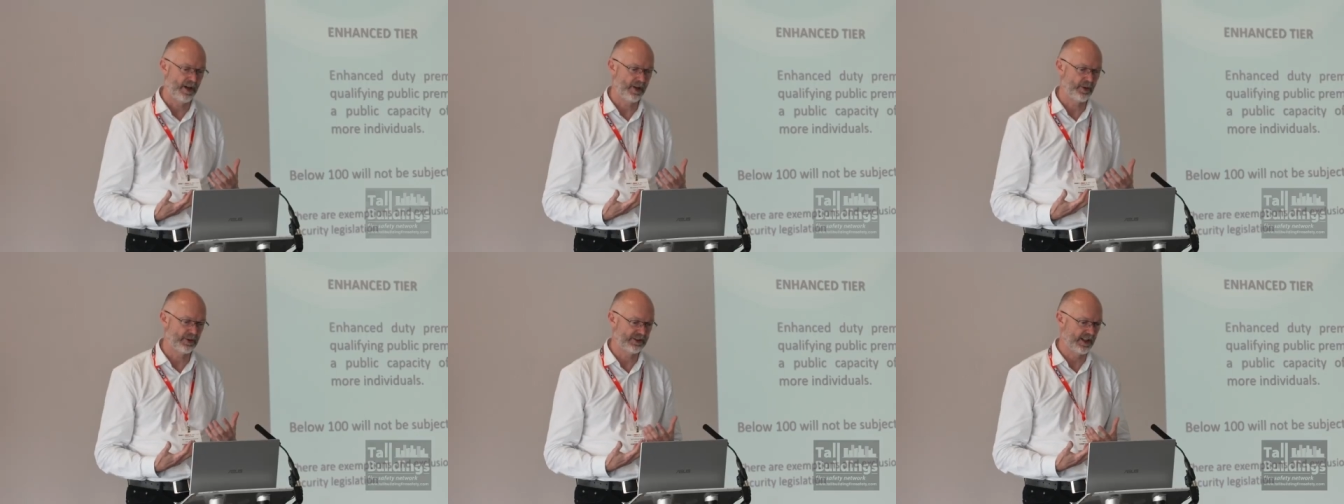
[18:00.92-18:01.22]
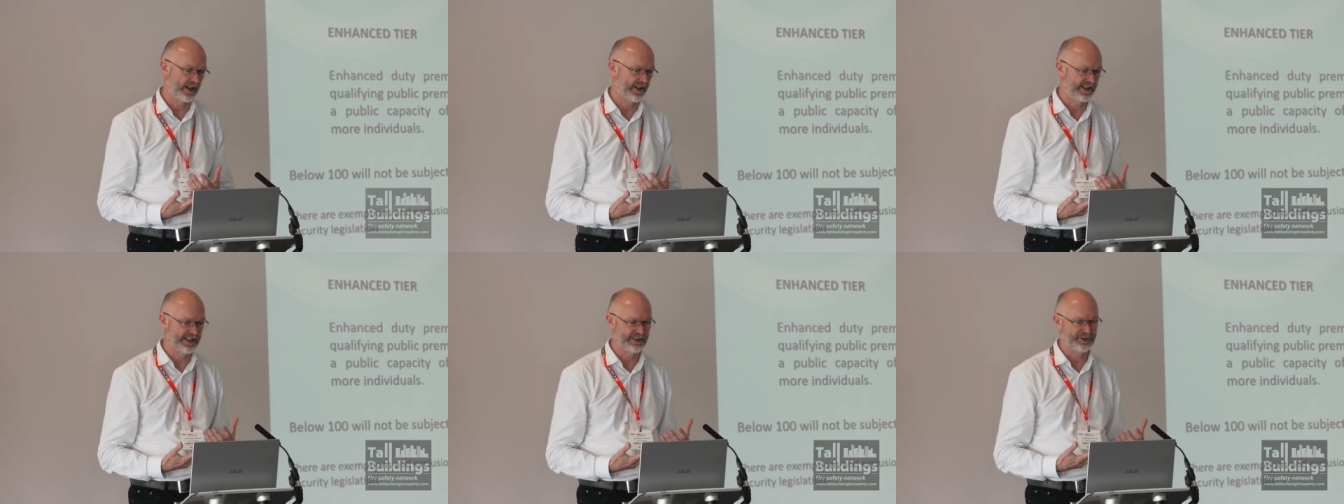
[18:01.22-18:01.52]
always
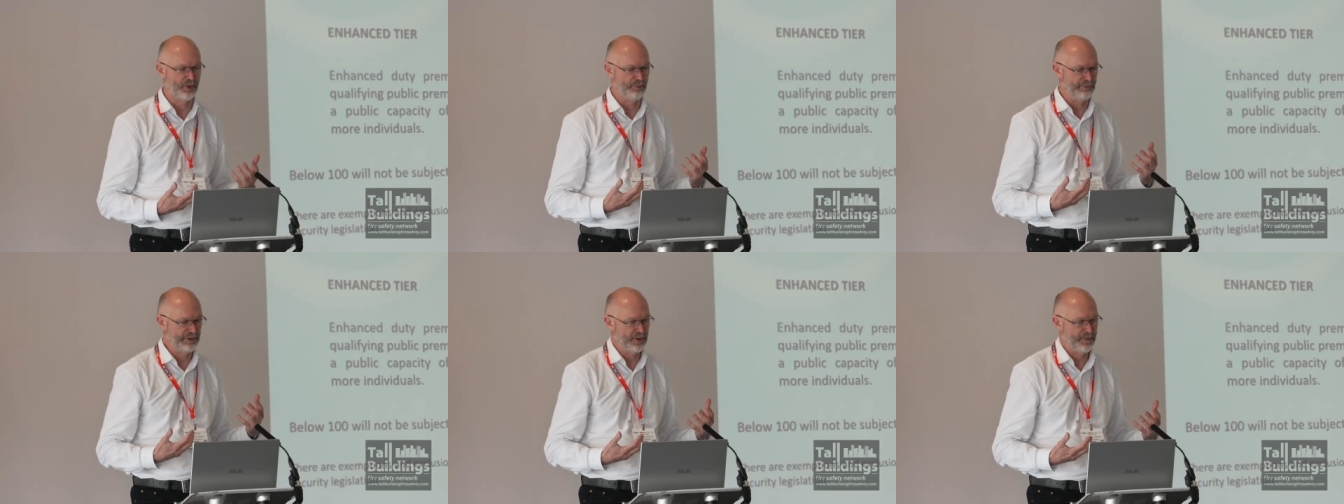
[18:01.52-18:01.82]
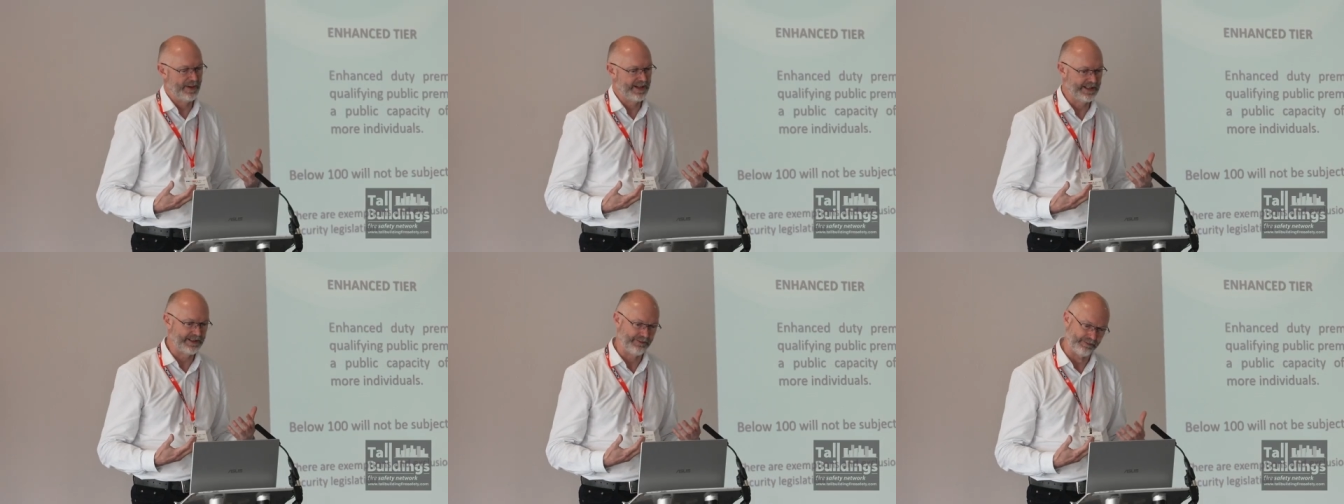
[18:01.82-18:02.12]
like to think it's not real
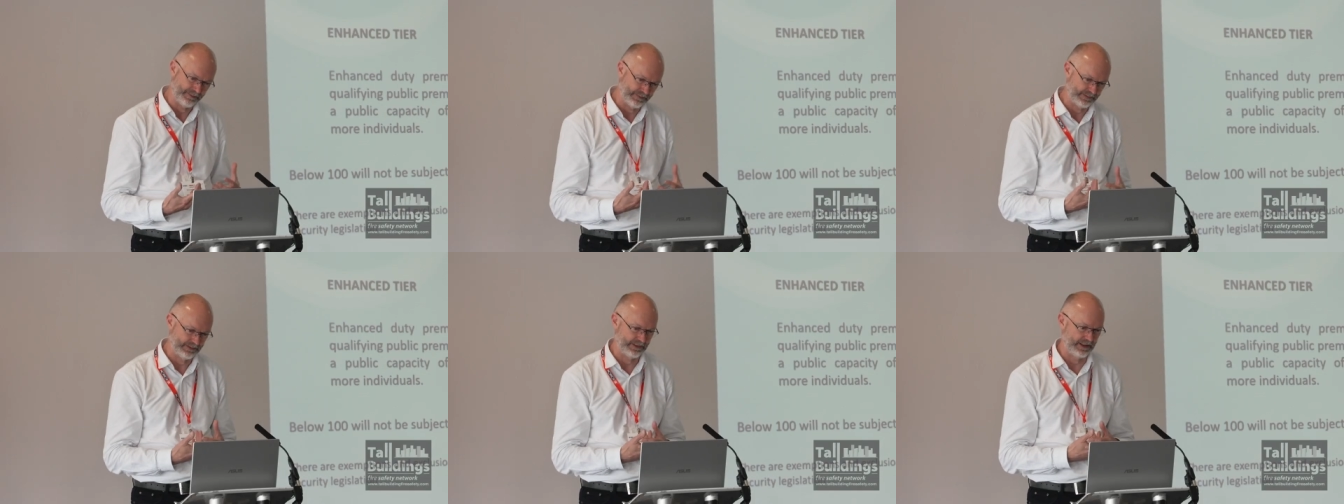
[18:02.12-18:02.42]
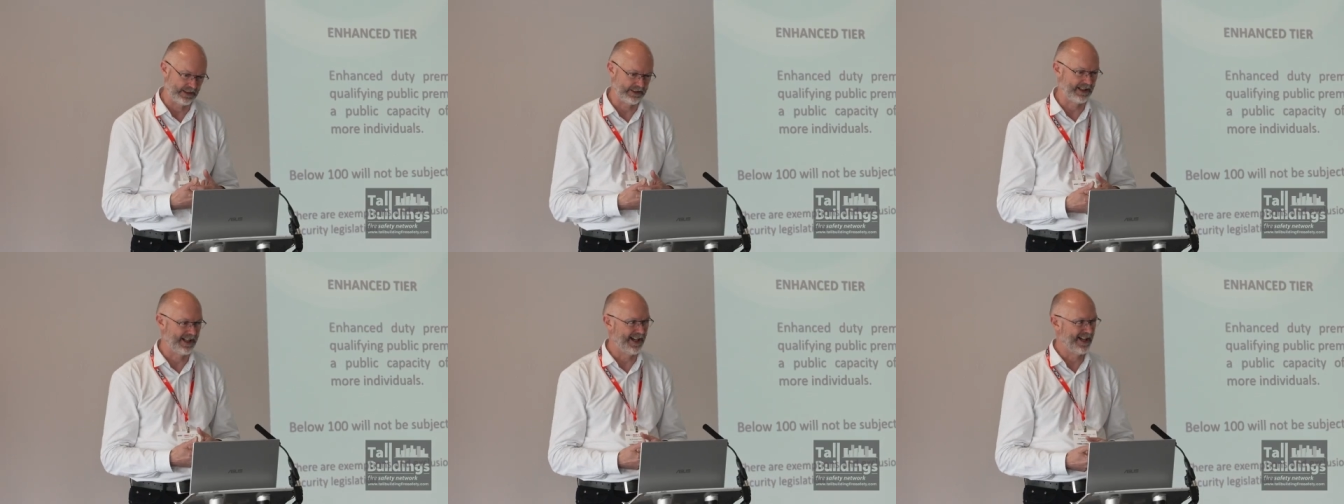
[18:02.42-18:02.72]
money,
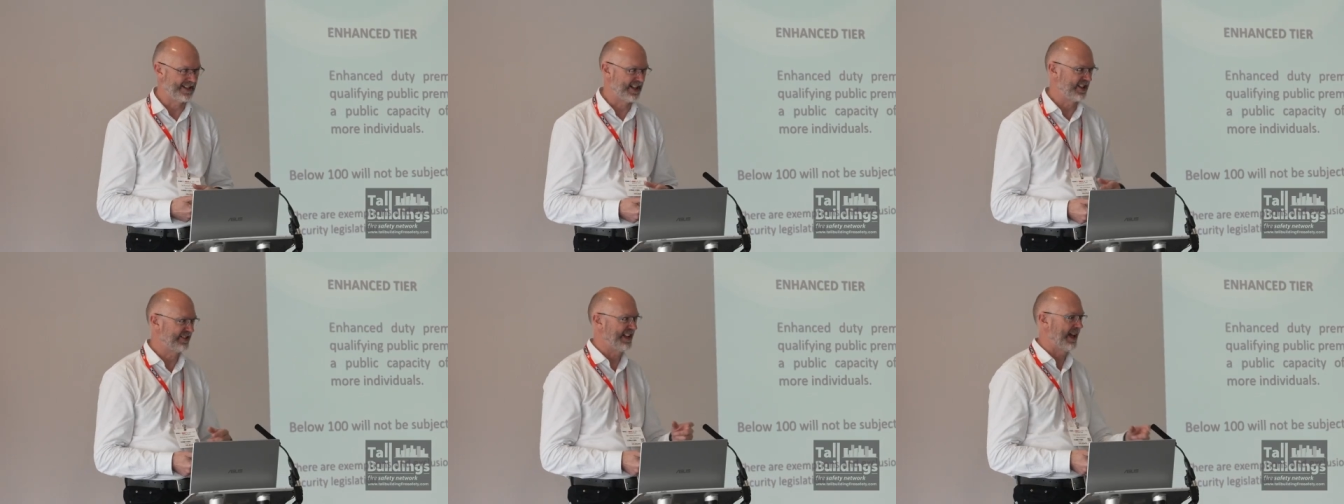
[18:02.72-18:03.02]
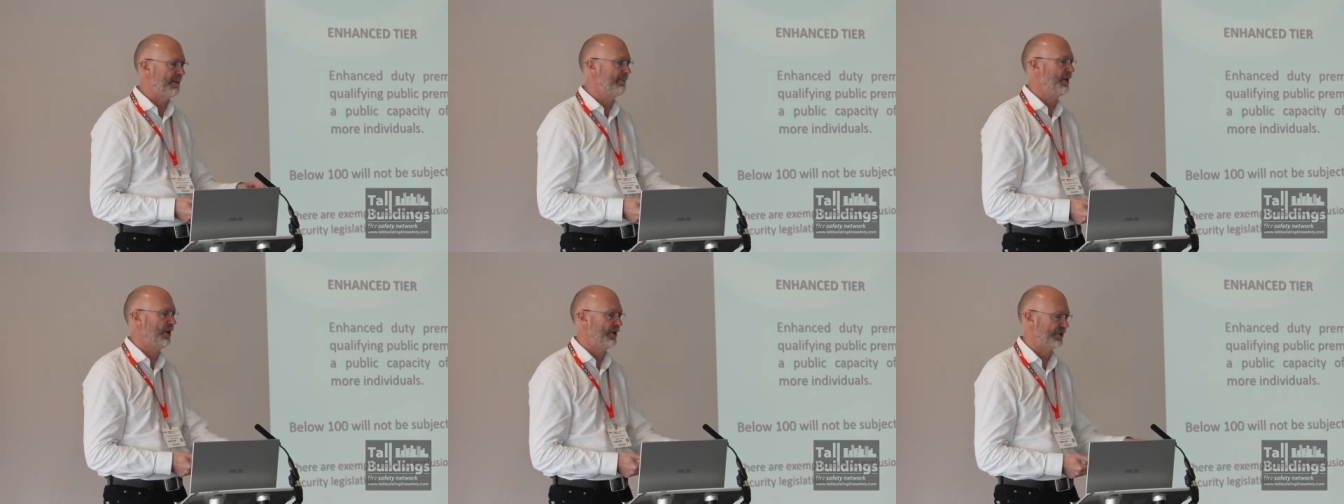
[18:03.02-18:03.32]
unless
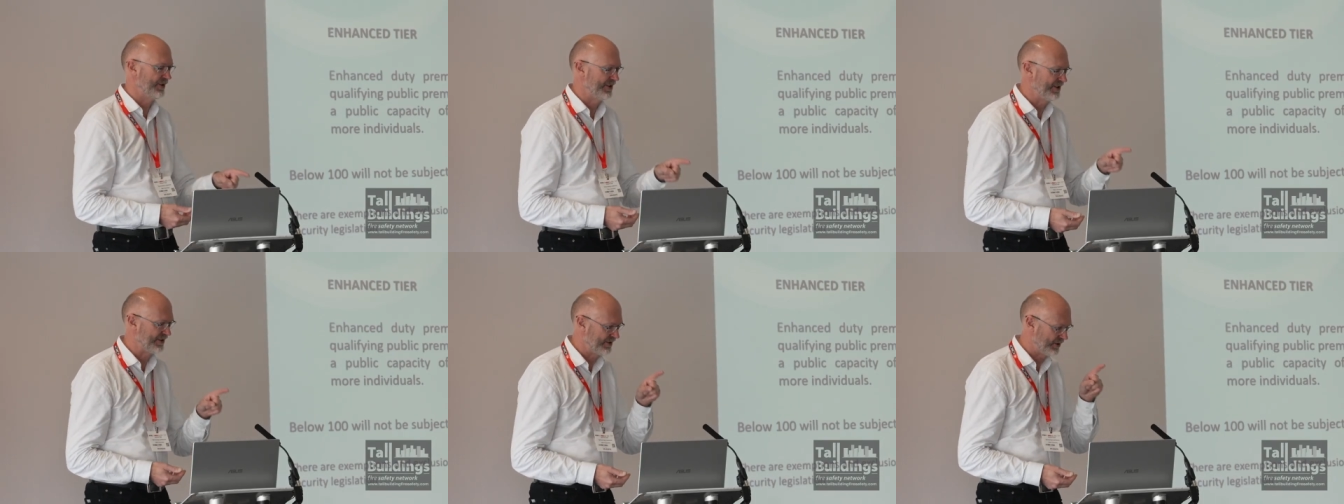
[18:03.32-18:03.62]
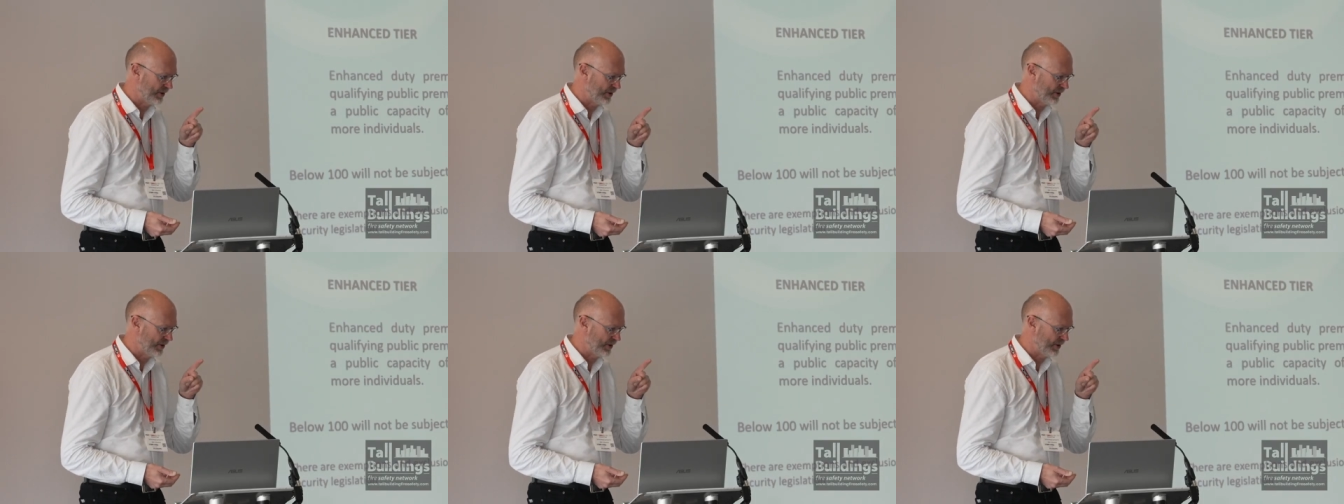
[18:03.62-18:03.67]
that person is